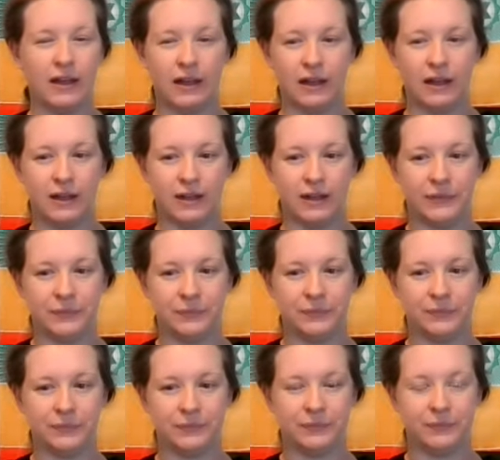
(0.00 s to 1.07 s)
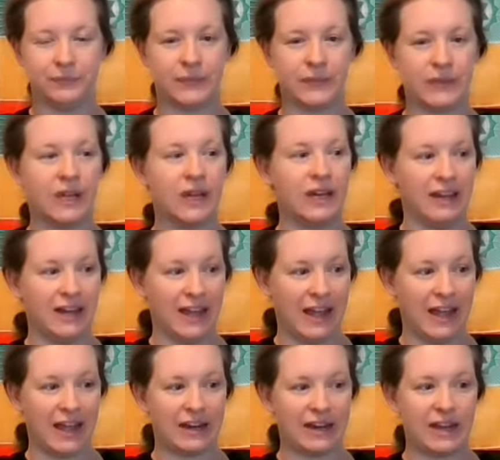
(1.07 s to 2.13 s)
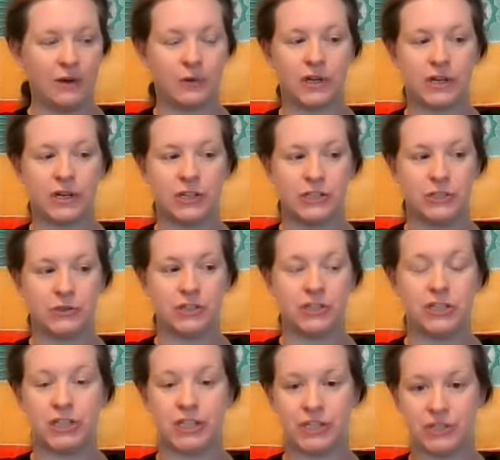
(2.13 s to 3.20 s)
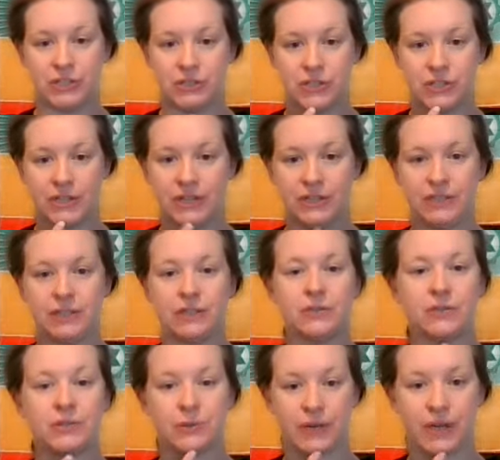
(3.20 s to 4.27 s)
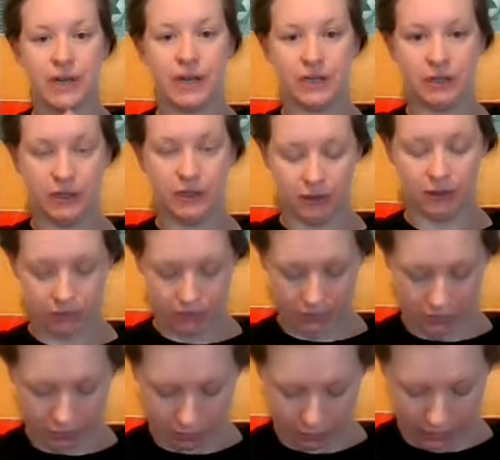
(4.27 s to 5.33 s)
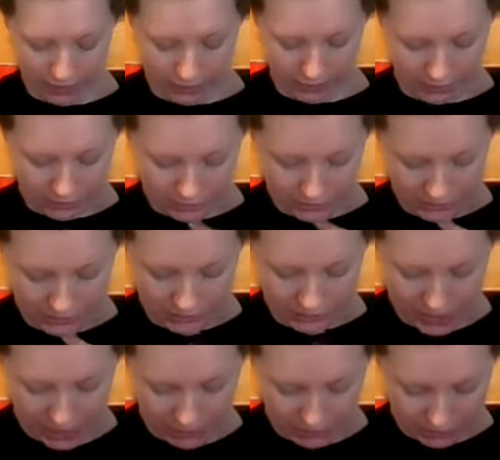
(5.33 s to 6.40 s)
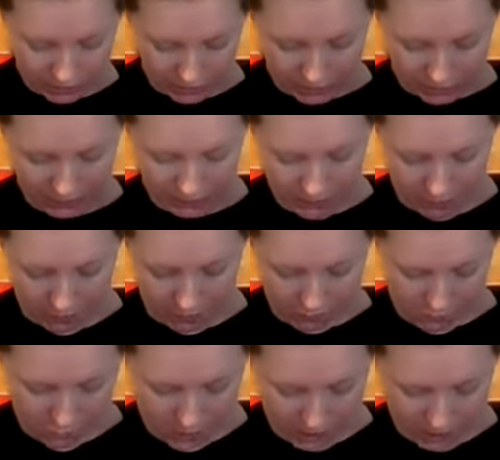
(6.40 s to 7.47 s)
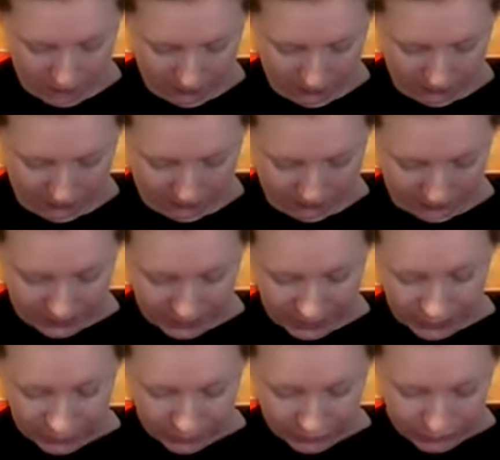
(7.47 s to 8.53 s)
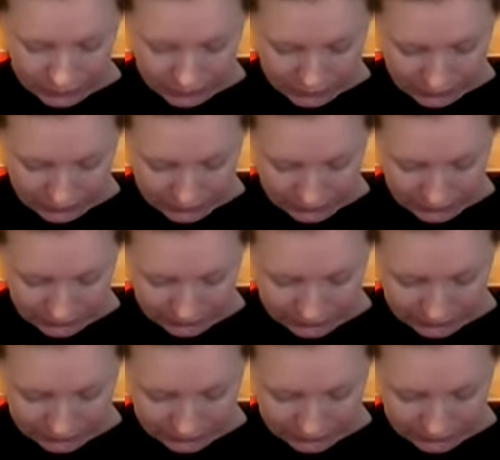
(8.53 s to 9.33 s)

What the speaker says: And now we're going to do a chin to chest. So again, bringing our chin down to our chest. 1, 2,